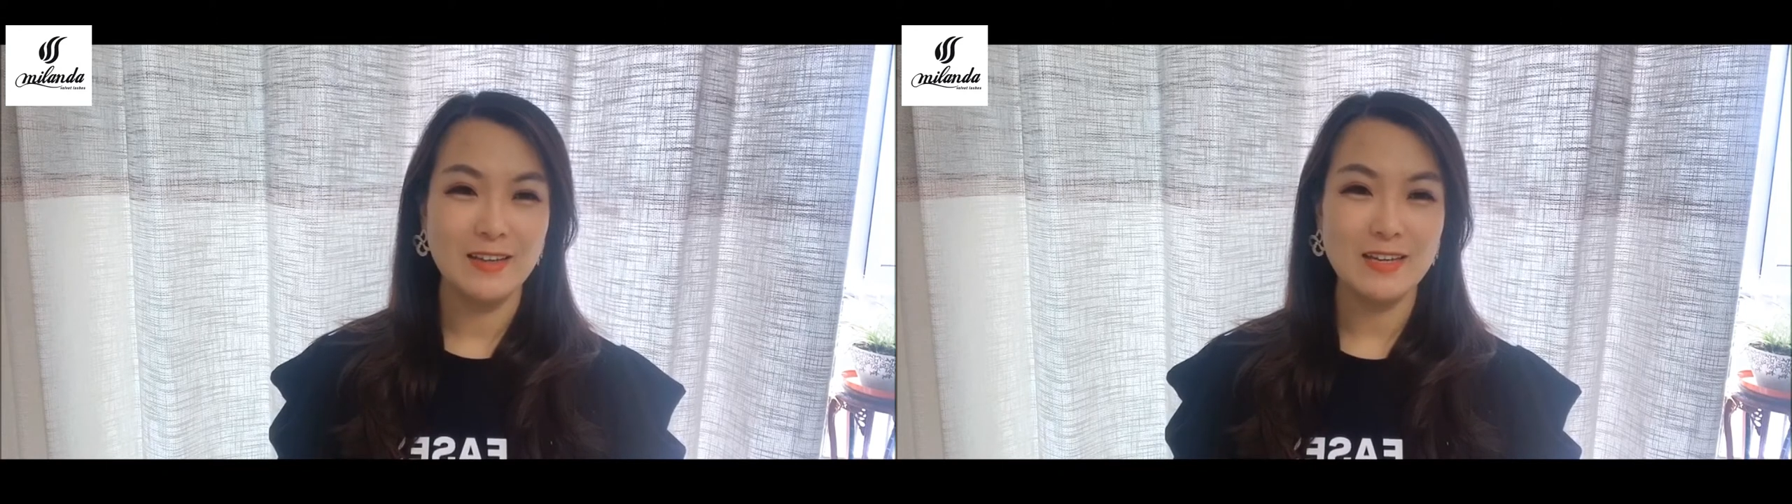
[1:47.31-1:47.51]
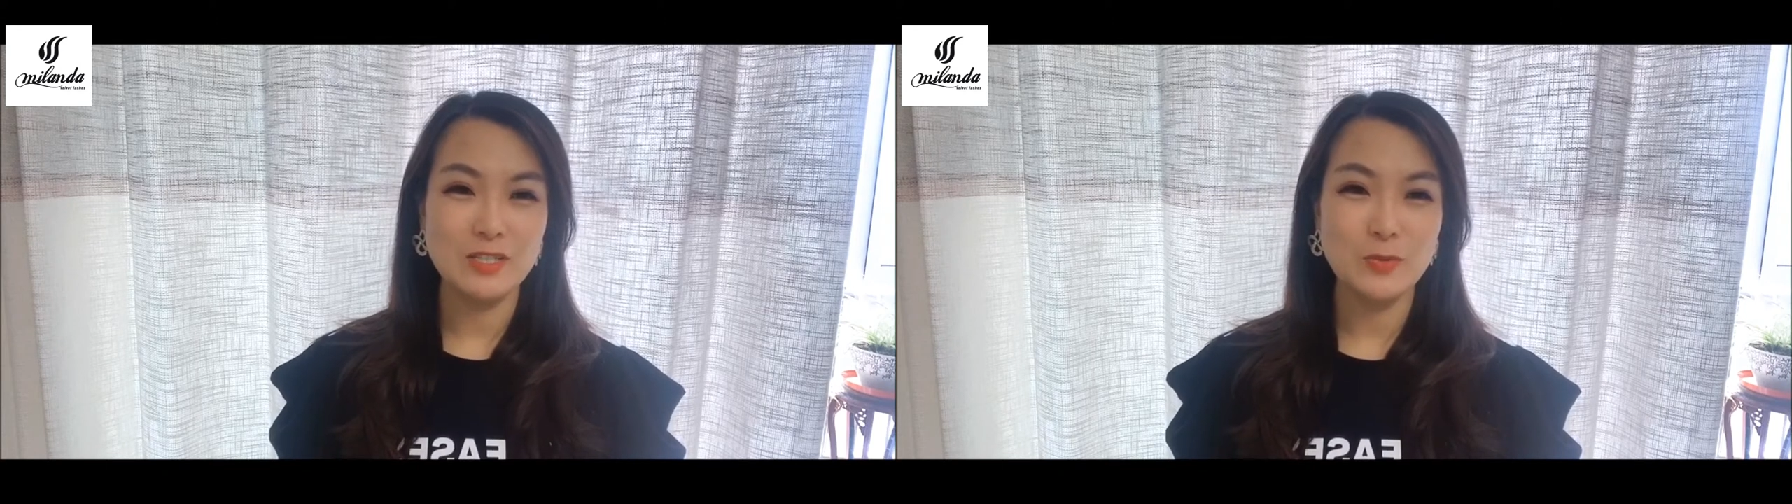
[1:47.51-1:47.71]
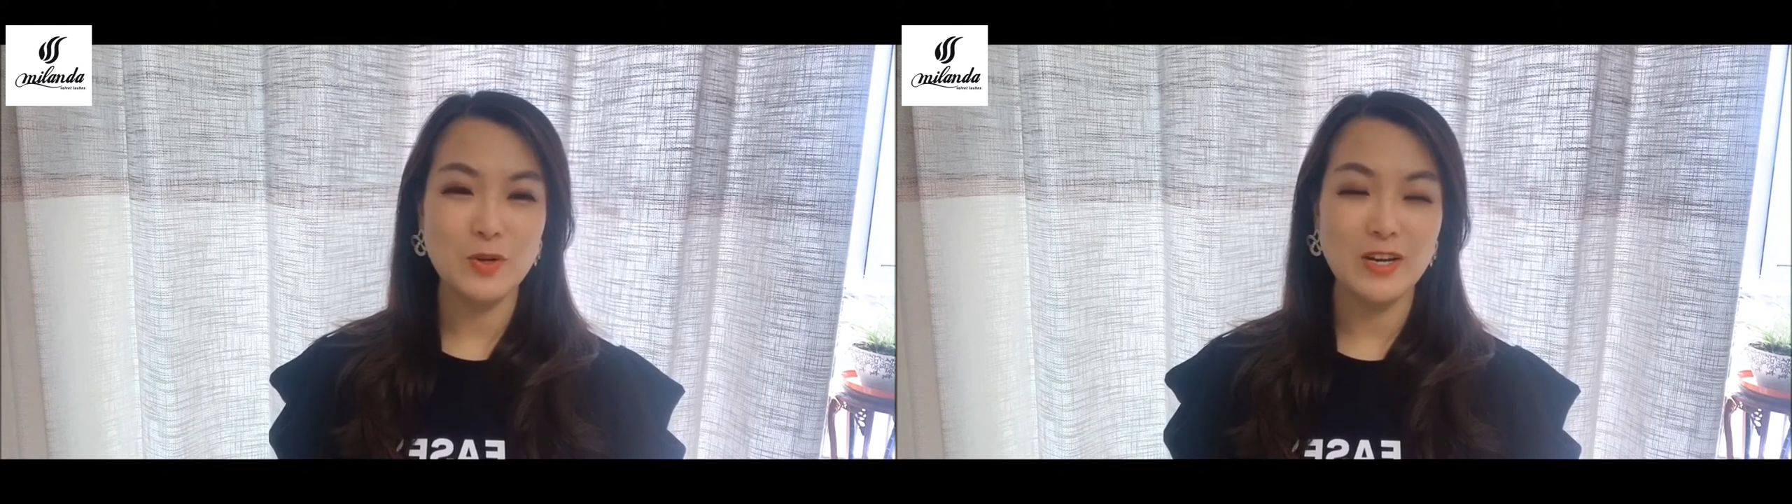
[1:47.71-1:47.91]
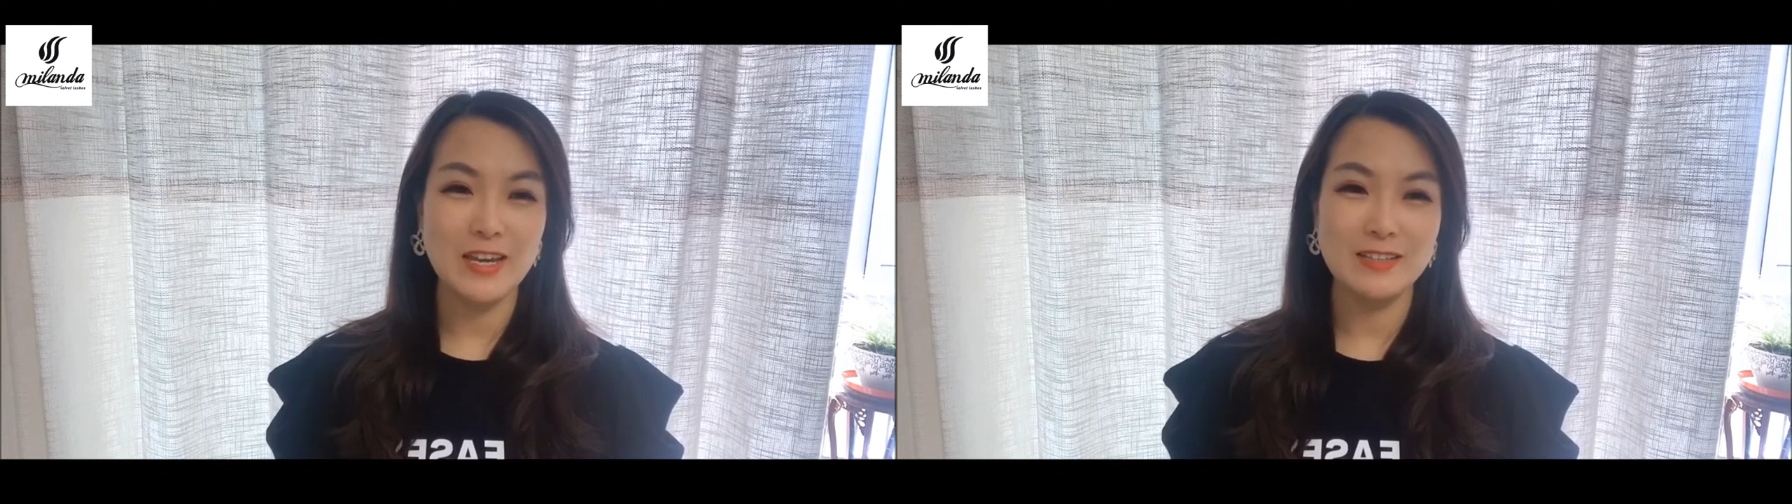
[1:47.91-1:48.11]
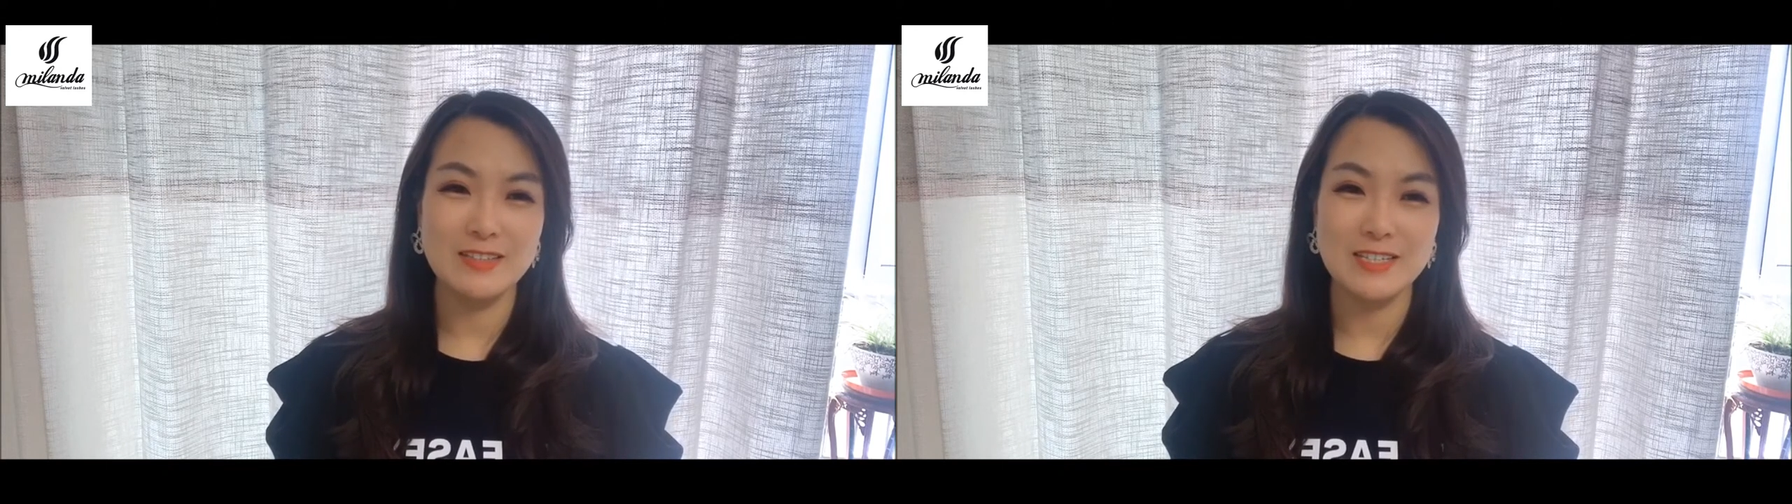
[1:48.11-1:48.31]
It will
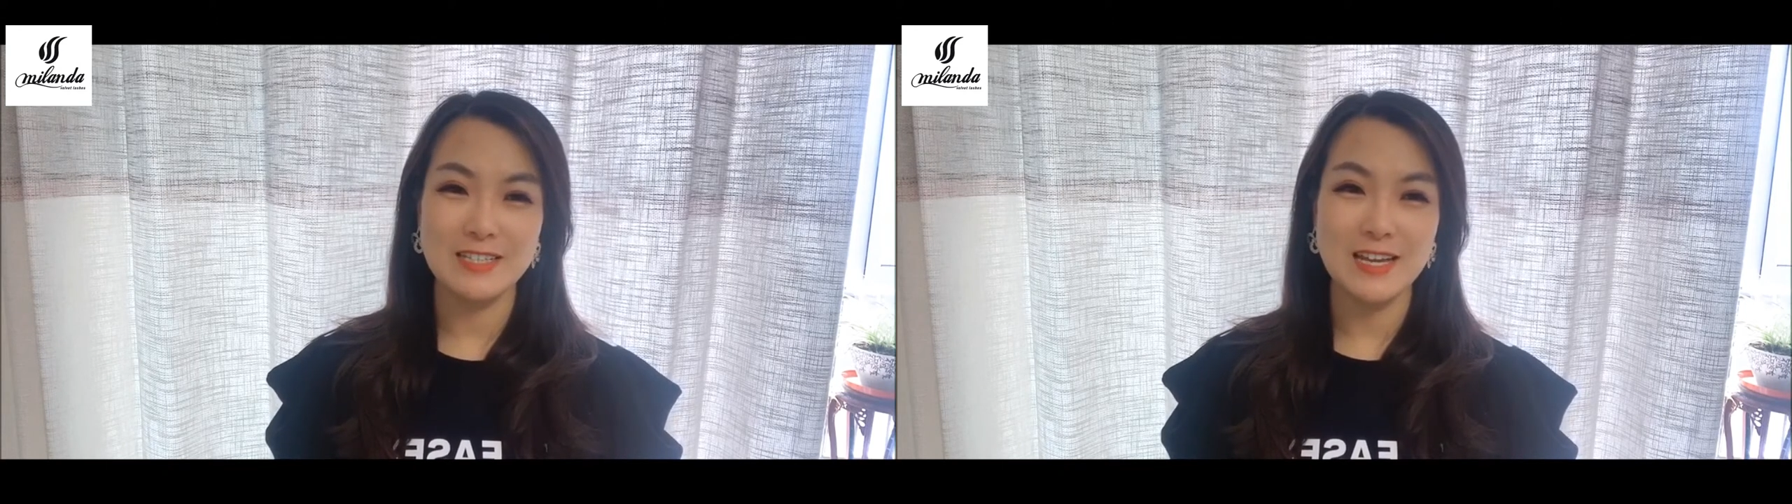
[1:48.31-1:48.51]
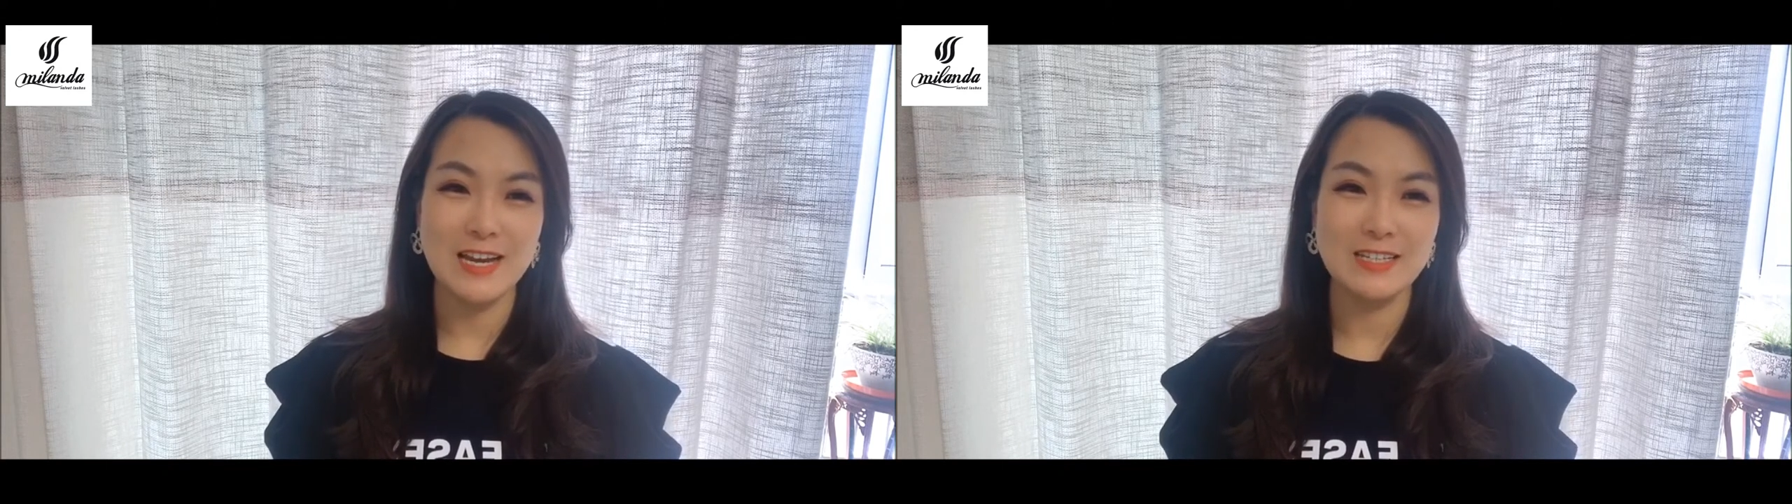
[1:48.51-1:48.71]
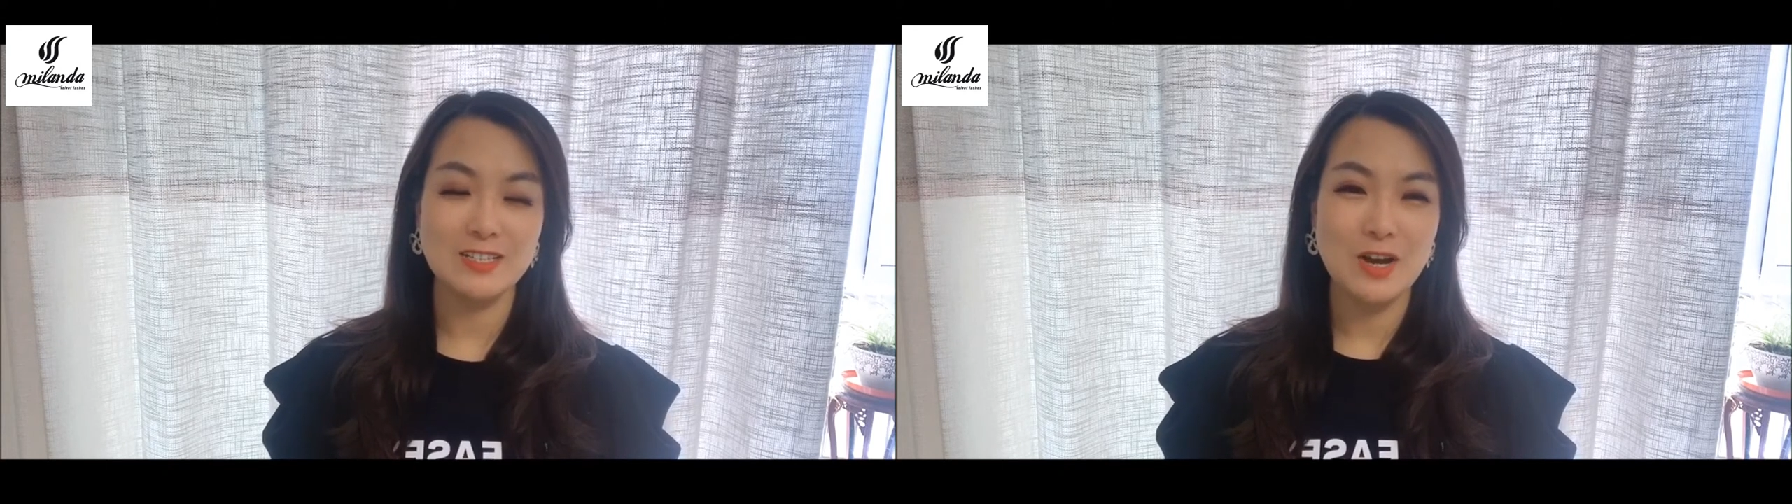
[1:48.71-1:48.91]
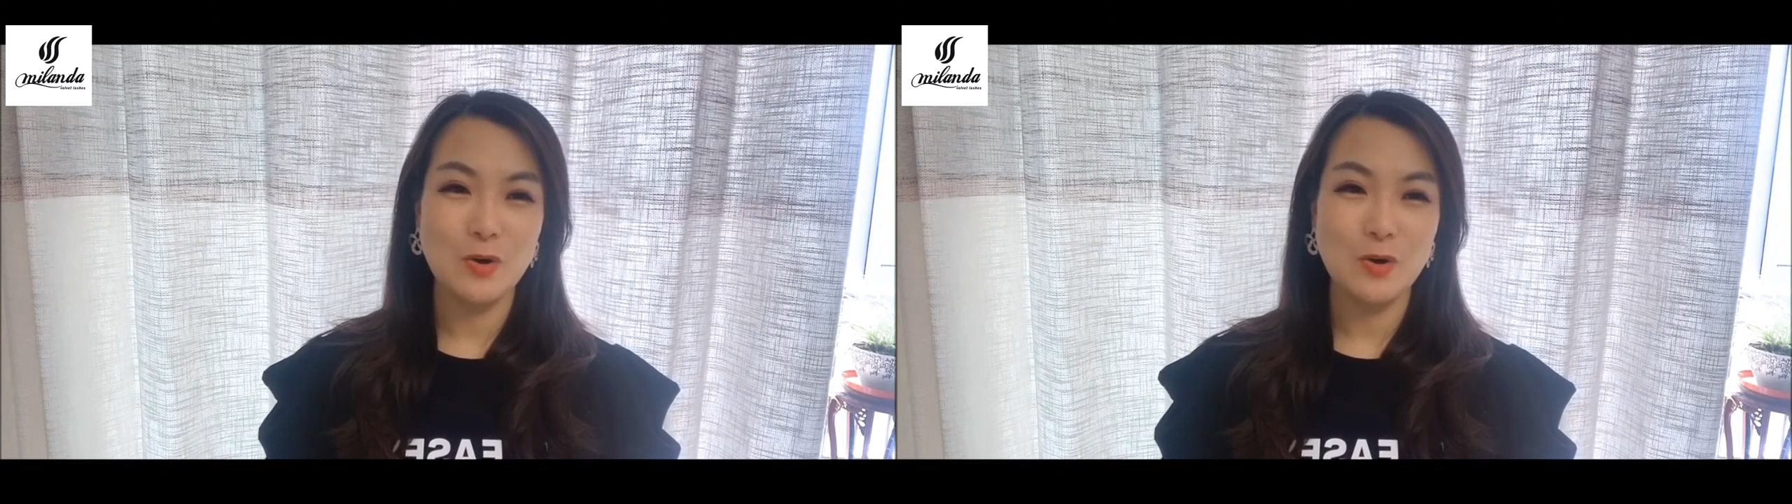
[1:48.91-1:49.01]
decide